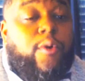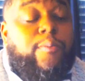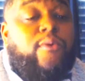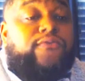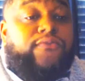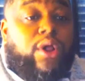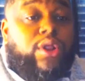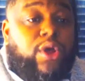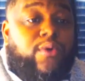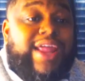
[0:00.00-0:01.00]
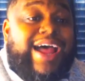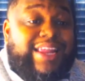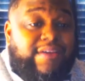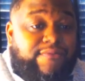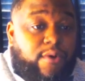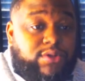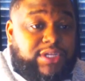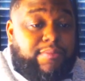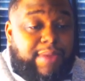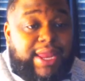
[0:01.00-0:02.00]
portfolio not
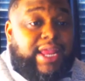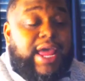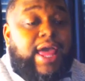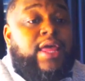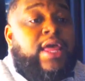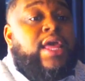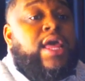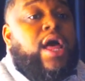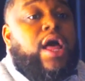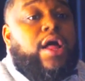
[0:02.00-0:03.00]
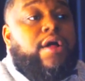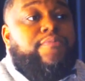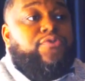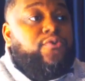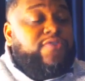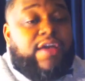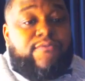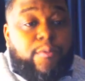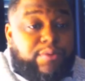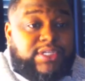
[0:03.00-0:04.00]
defaulting, meaning that you take
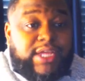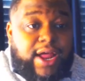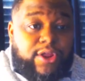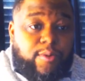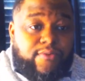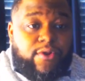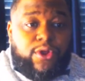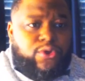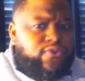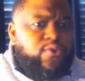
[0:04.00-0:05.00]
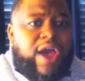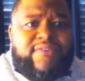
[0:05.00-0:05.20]
4% out of your portfolio, so you have